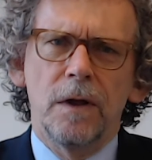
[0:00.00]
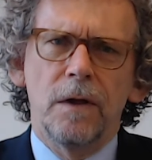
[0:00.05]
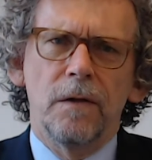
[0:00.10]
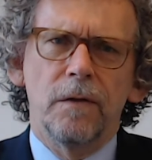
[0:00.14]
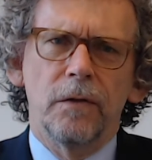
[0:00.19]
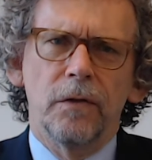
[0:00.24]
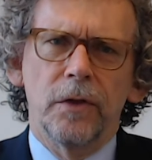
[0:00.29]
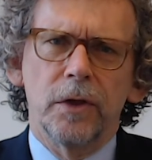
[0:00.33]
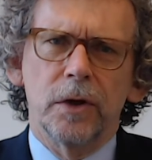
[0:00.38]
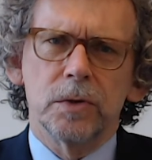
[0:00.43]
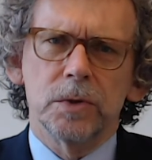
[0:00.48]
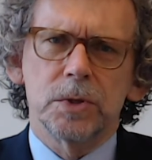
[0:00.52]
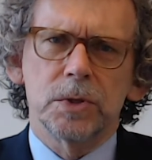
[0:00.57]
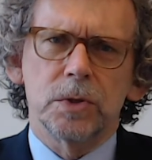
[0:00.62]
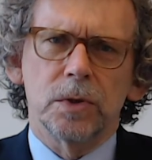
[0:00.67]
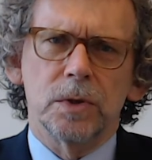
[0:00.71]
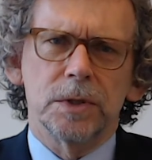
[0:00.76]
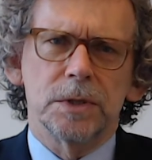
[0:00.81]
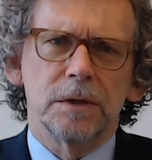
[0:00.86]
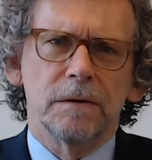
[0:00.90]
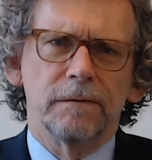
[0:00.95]
those
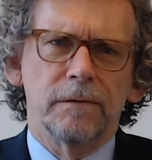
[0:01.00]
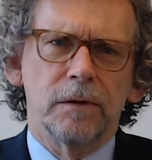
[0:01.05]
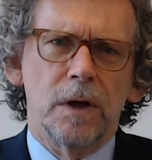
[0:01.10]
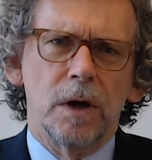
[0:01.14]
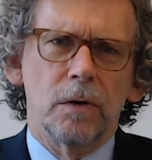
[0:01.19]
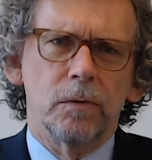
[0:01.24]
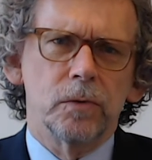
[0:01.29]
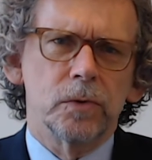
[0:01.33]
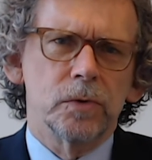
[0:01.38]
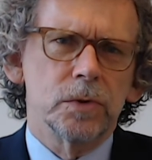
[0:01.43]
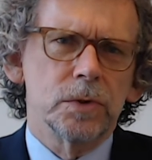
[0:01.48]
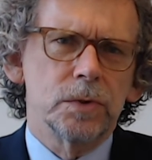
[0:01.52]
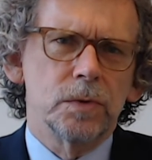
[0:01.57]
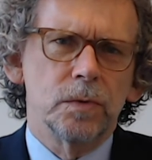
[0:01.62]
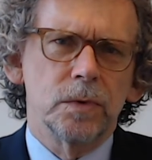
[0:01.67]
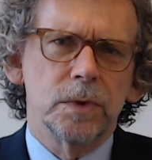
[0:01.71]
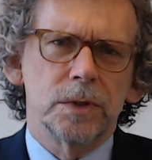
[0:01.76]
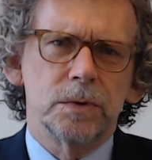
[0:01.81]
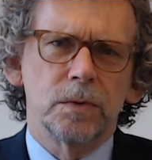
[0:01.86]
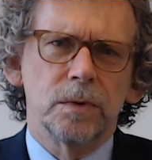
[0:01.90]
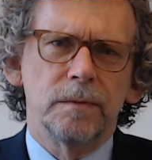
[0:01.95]
choice of law rules
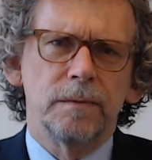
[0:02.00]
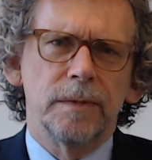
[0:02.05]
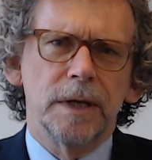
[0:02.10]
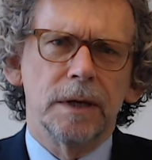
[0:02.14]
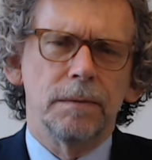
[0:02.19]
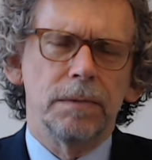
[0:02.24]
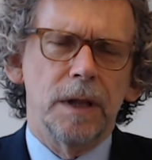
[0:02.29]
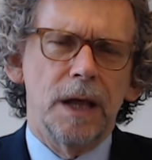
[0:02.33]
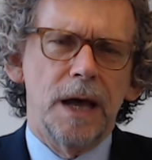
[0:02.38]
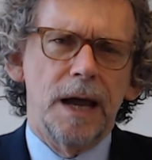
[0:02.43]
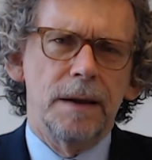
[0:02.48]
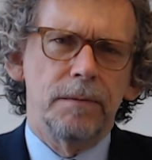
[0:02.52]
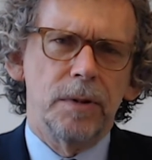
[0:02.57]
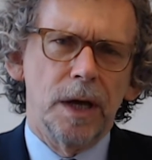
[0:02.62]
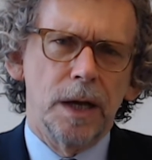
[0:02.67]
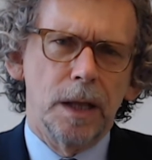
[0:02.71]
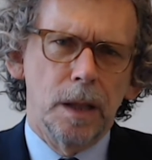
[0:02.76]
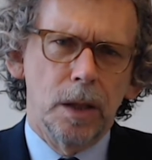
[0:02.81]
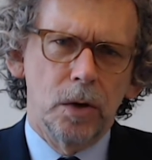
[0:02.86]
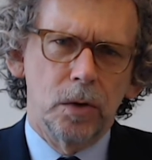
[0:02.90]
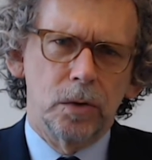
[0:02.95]
which would be applied by
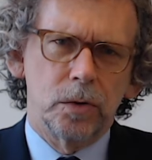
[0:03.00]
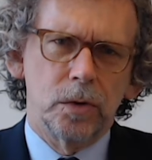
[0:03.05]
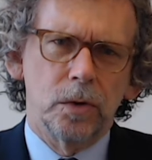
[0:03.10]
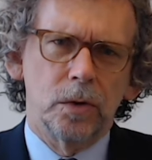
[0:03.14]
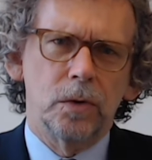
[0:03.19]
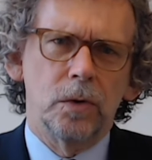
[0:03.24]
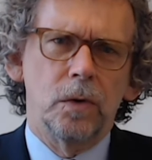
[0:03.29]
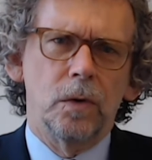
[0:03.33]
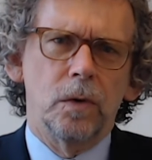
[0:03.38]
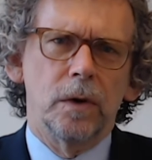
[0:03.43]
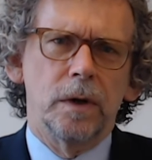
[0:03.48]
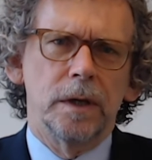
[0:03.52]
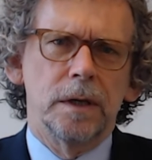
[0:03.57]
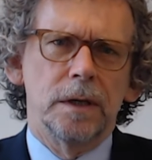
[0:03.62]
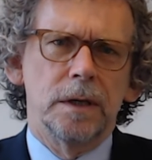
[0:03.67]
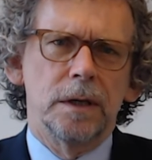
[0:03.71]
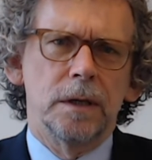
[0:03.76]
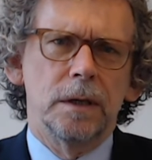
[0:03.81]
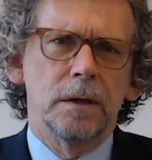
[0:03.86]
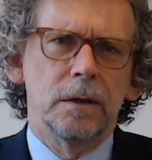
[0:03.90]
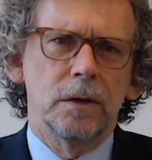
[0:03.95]
a local court
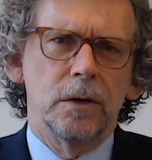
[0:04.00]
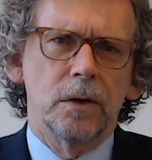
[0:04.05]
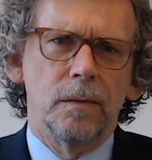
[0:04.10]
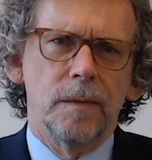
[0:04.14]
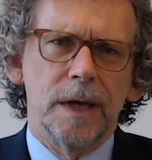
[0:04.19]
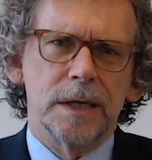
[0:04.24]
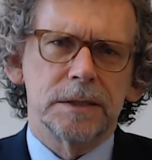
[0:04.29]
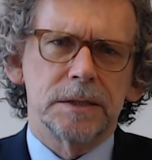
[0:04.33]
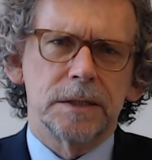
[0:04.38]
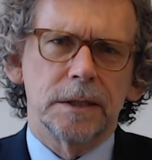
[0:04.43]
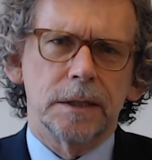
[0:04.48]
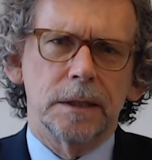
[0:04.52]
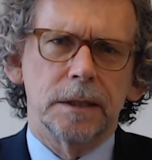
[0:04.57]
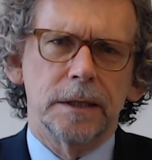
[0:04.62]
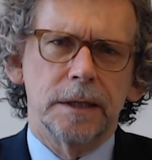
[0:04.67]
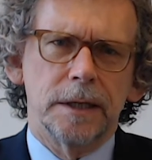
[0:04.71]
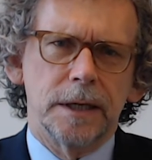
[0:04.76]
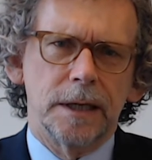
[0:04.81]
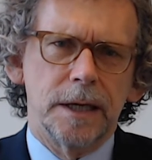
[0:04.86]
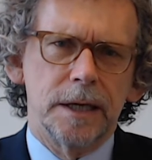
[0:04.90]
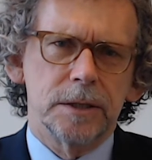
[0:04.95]
in domestic
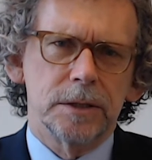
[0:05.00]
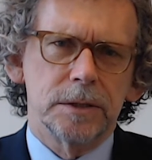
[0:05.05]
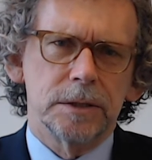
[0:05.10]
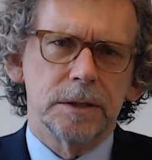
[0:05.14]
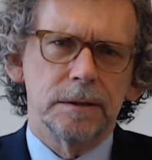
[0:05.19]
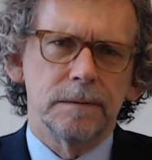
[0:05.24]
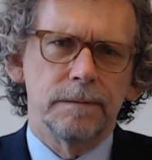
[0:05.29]
litigation.